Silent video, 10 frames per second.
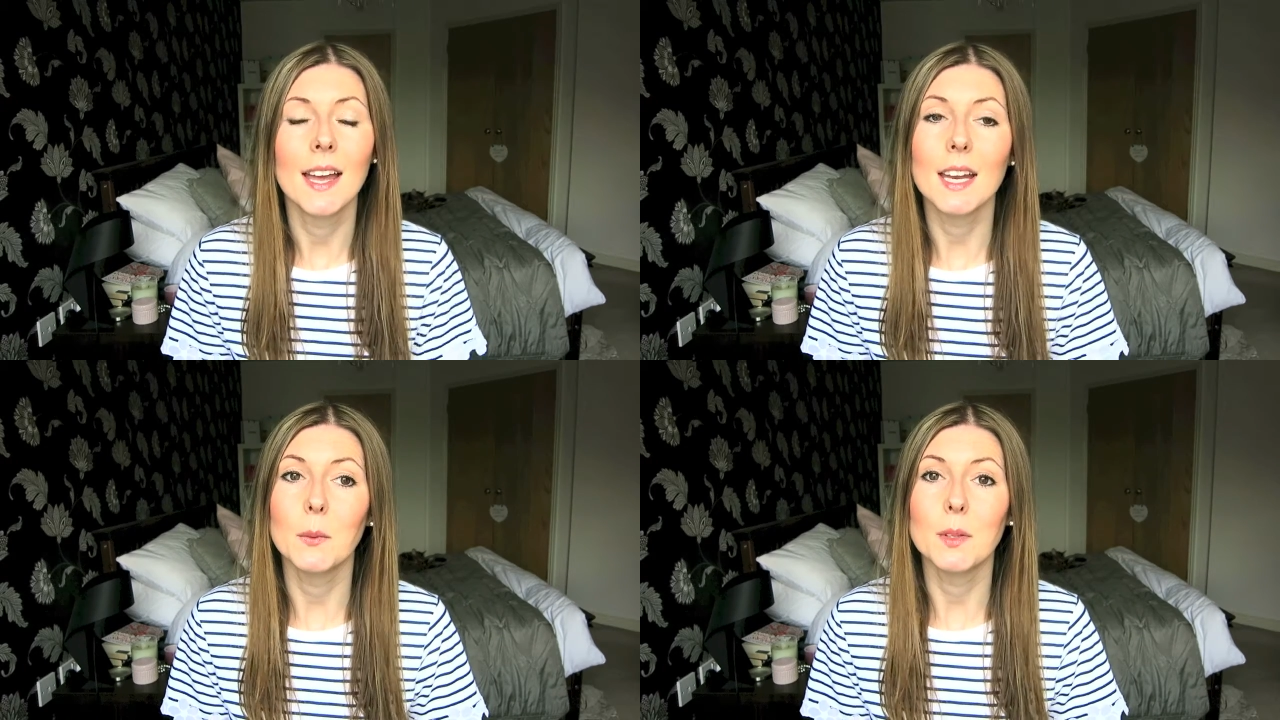
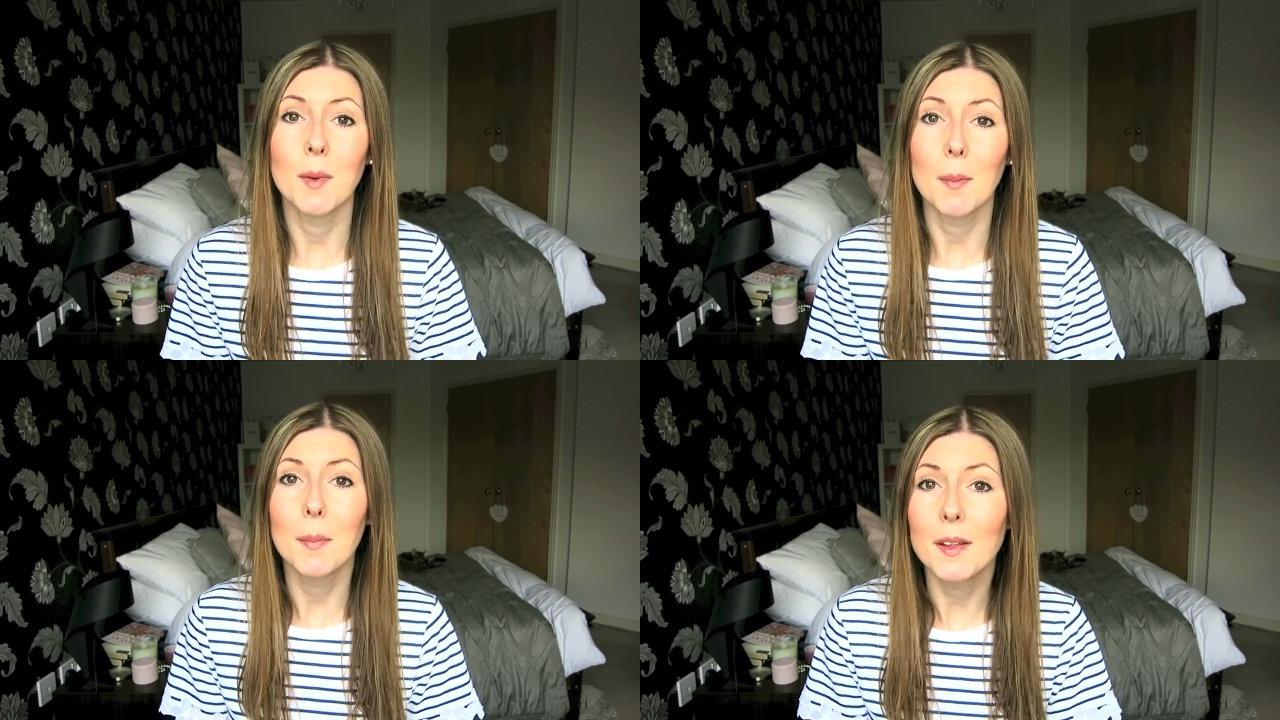It was
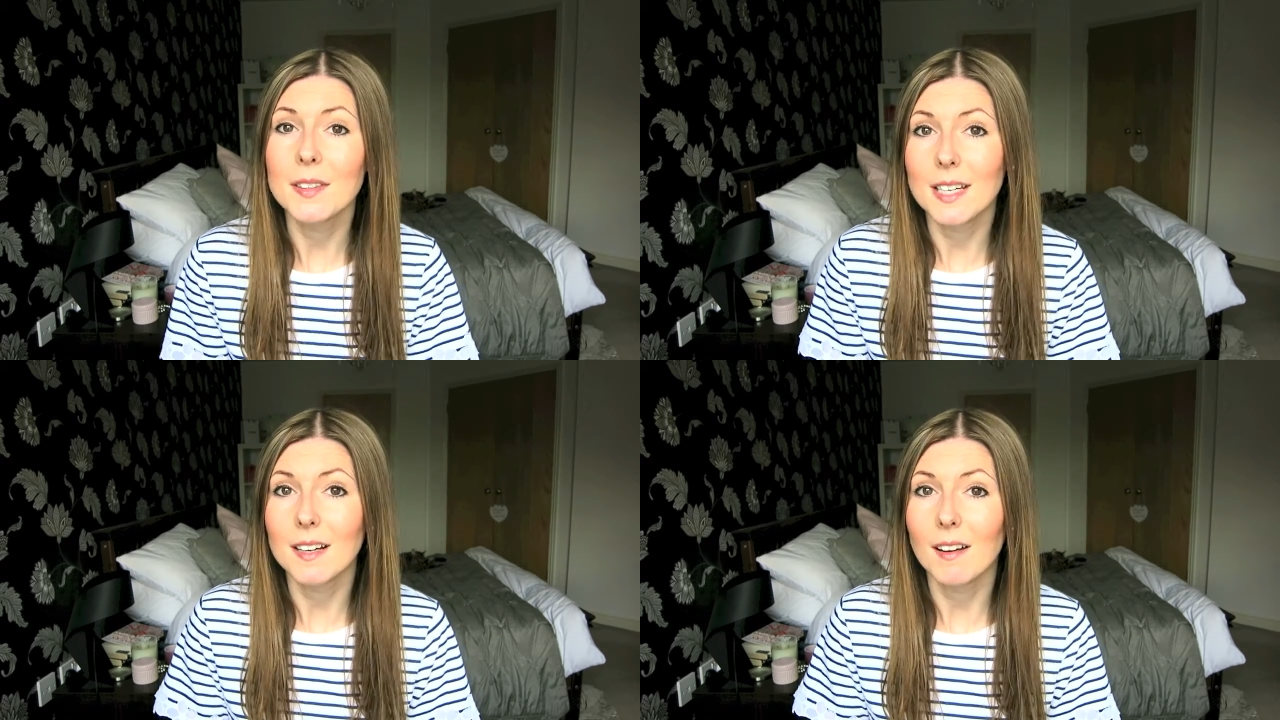my
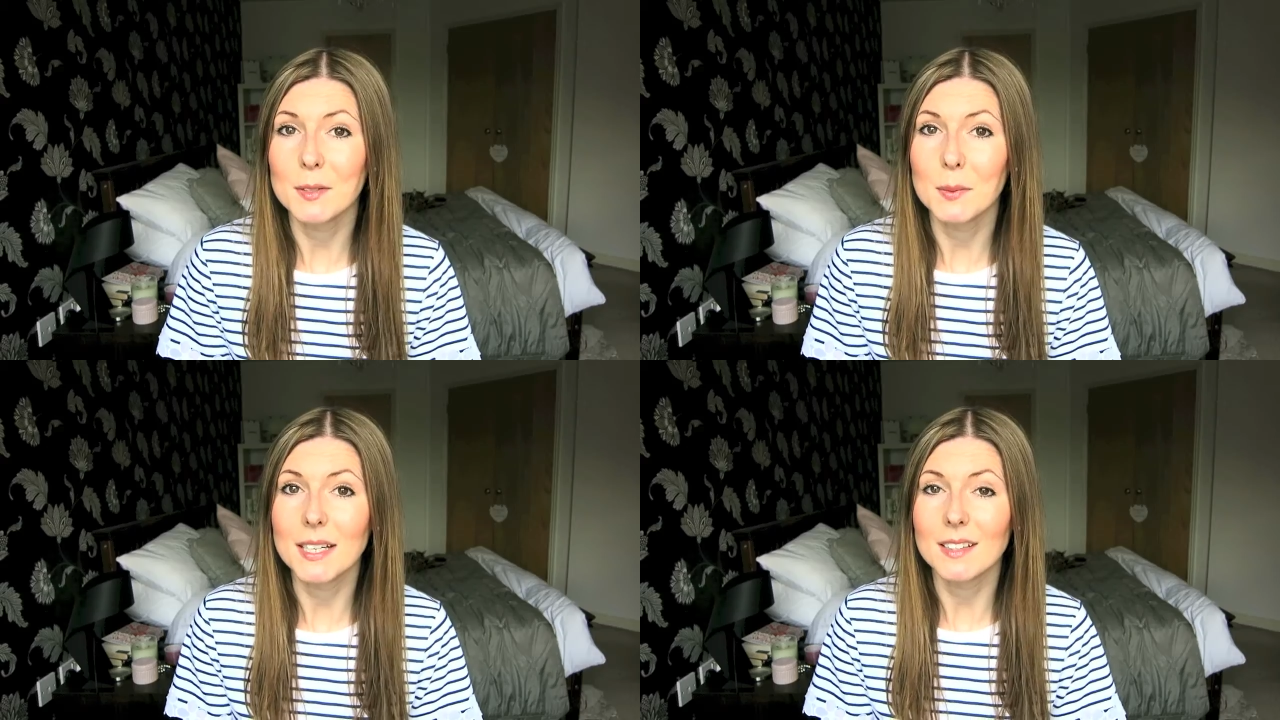birthday
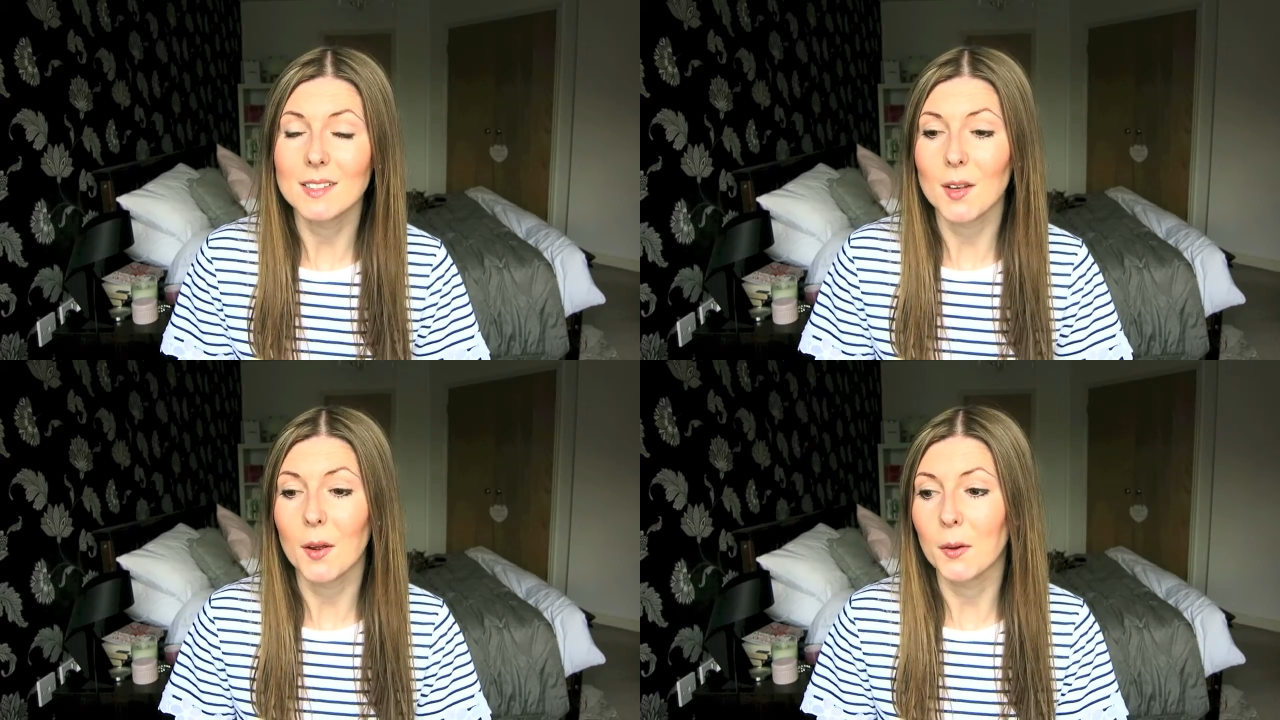last week,
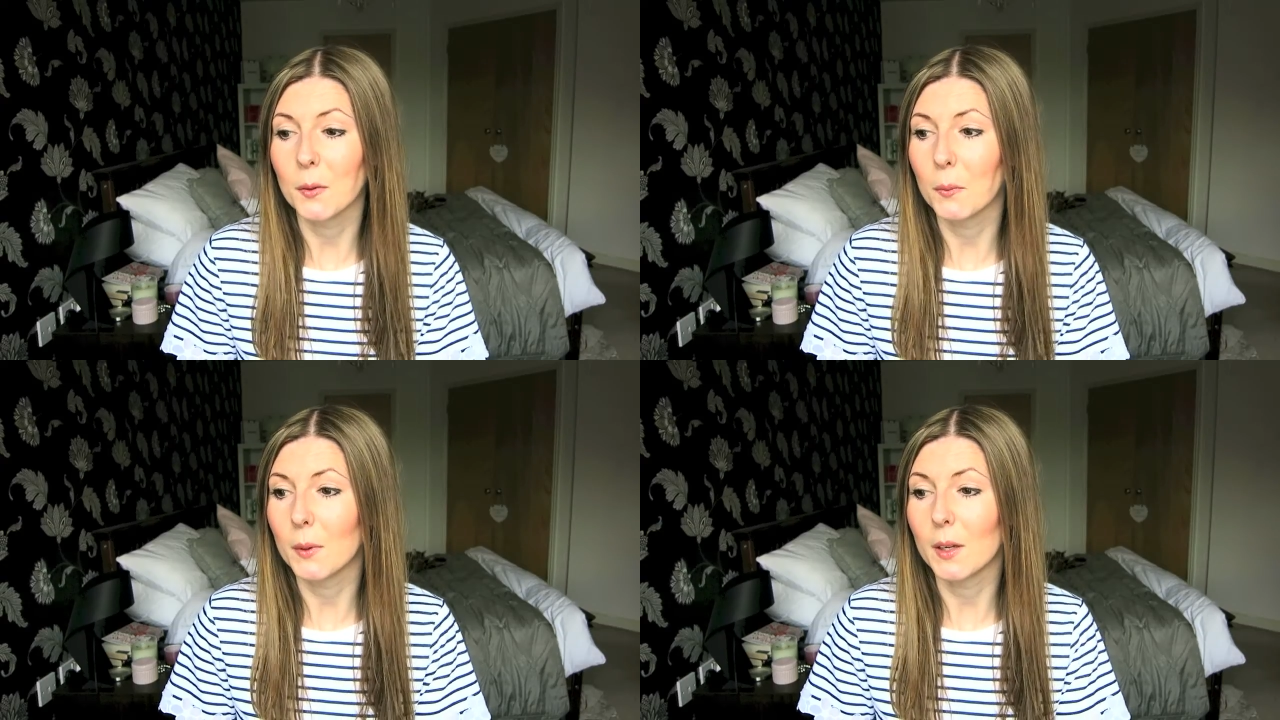
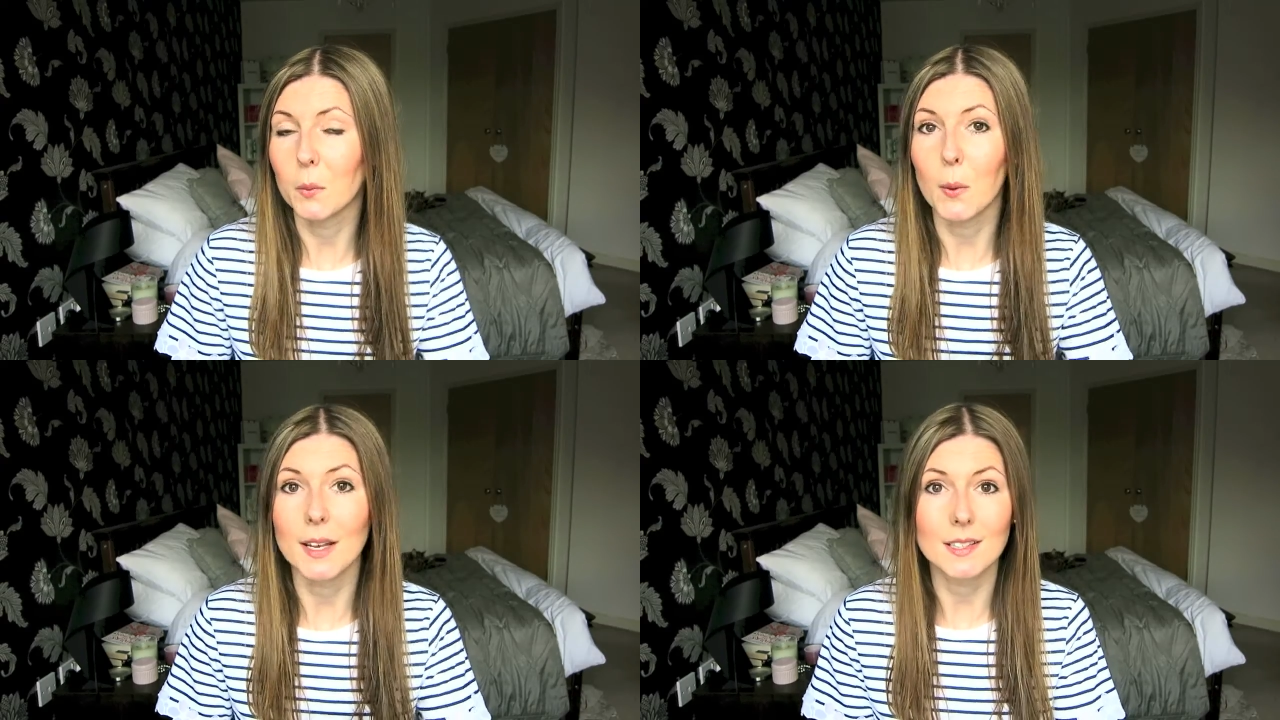so we
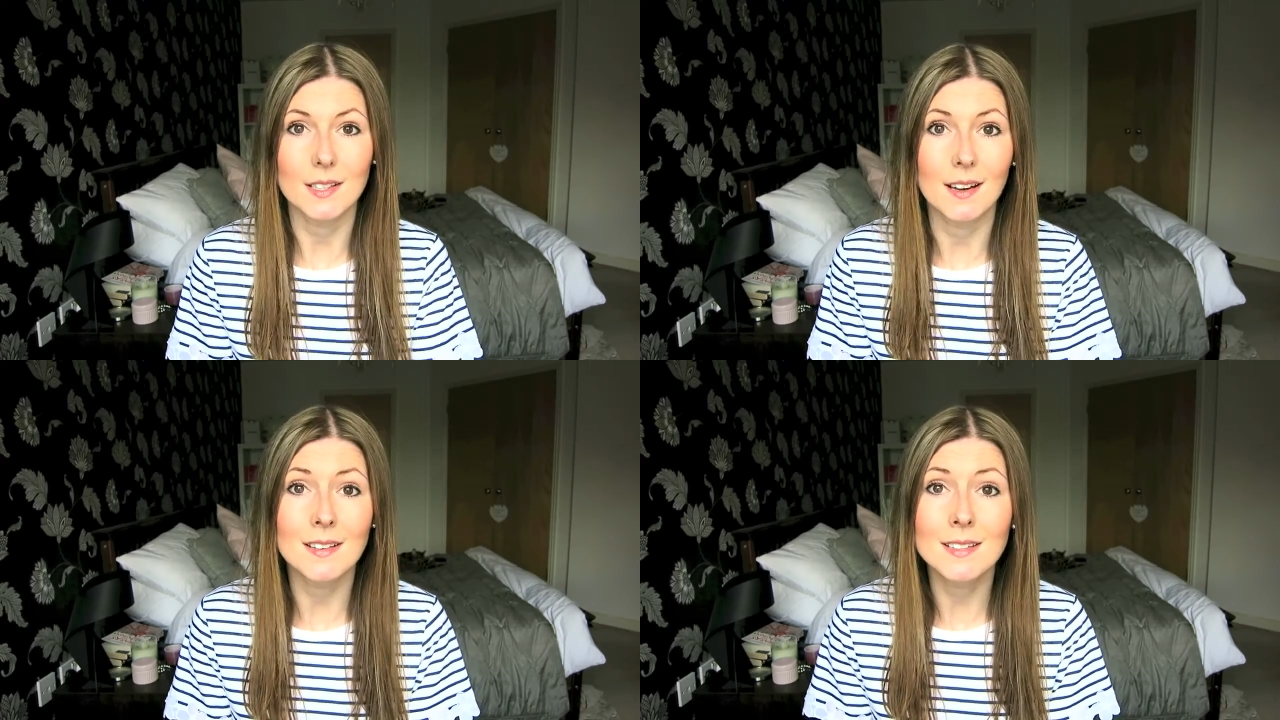went
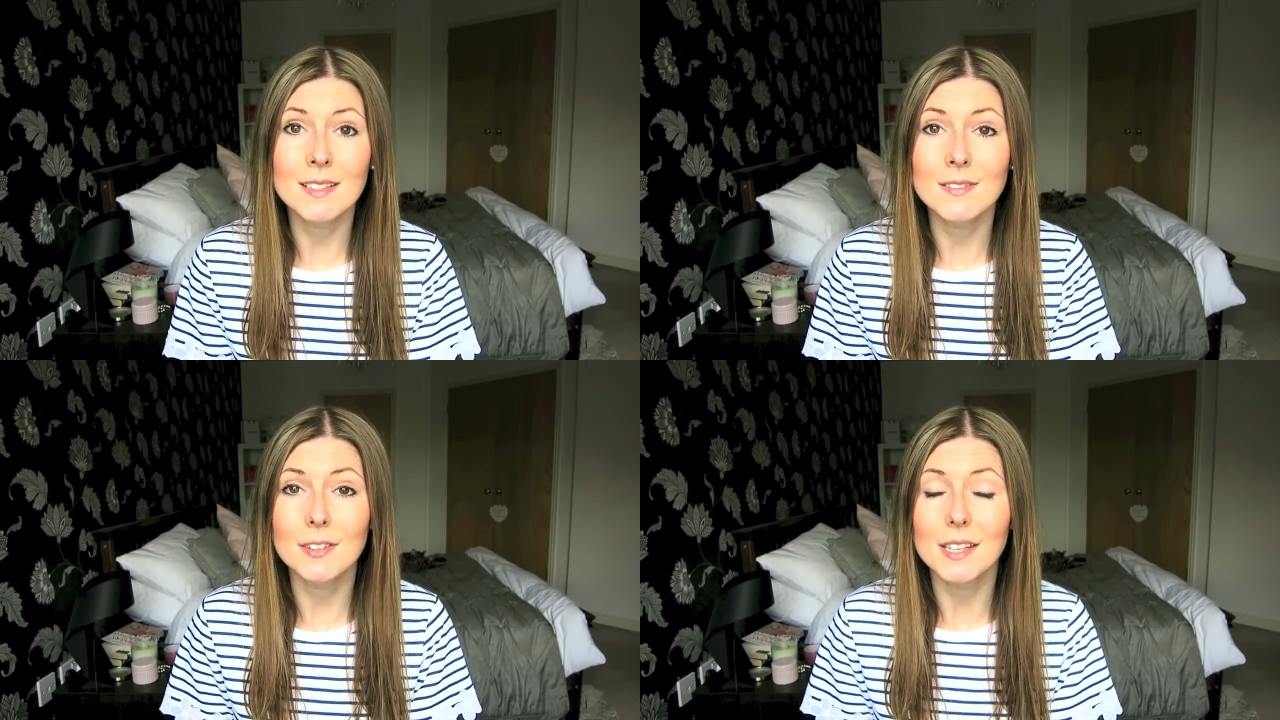to
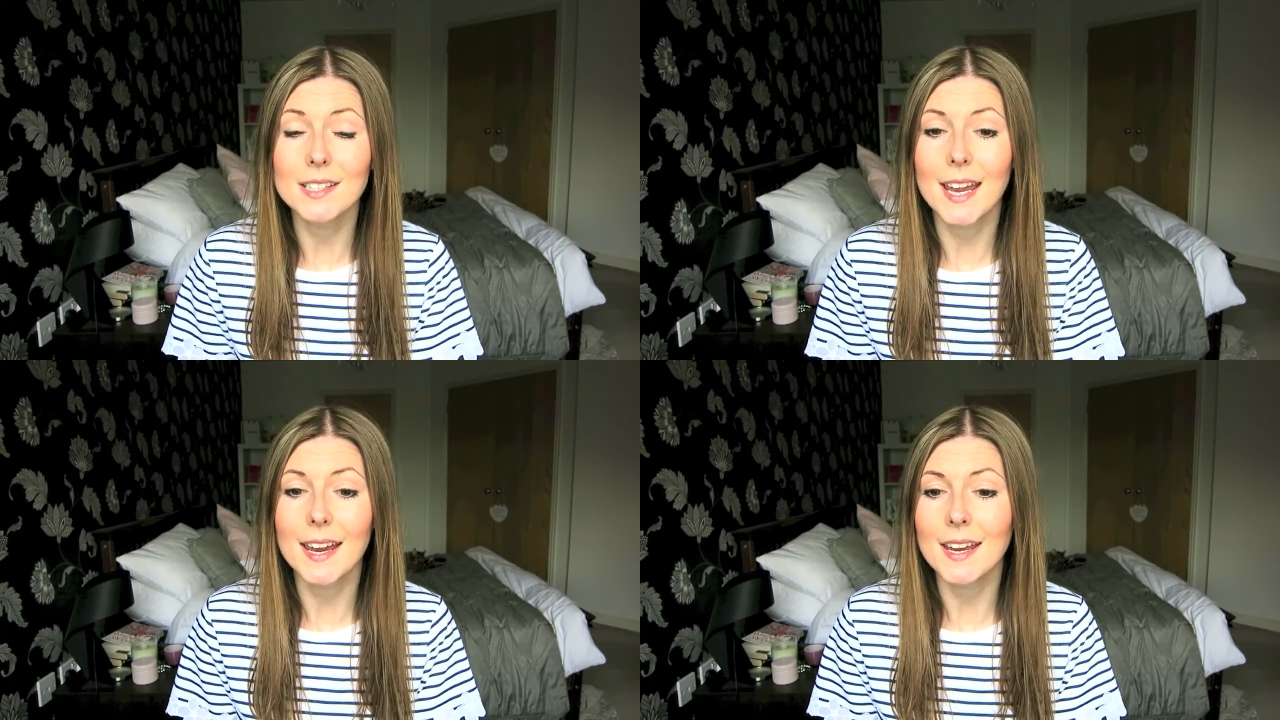London for the
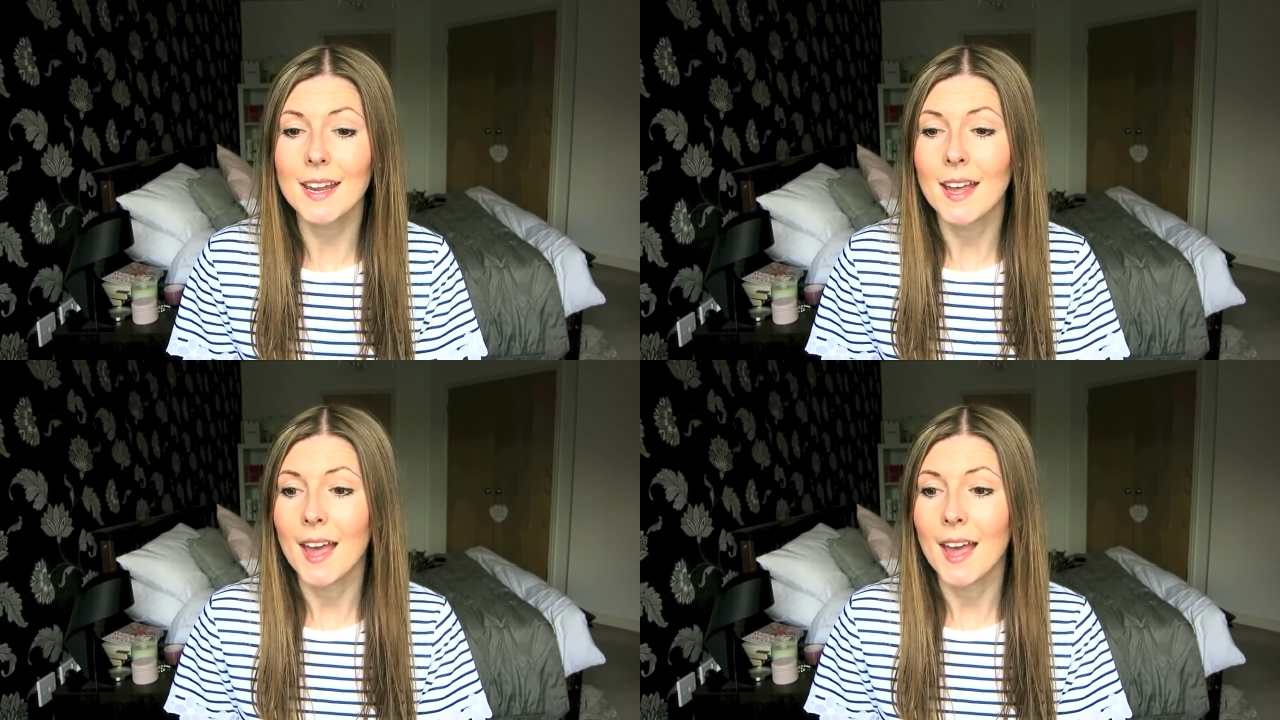day,